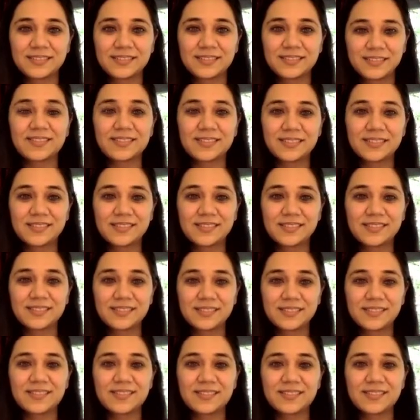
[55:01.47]

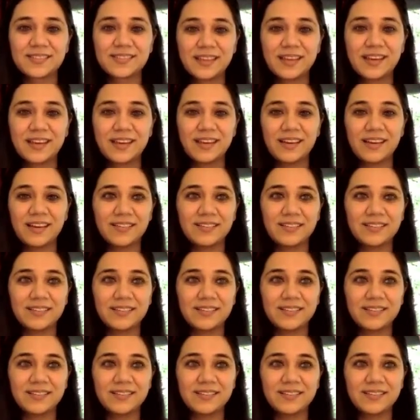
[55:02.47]

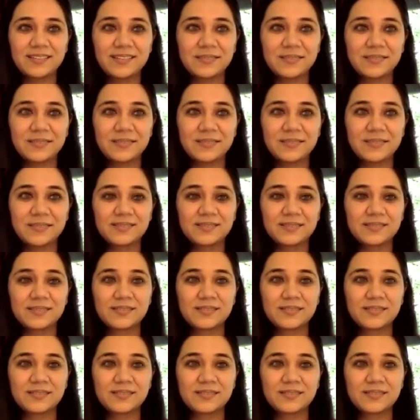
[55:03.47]
(silent)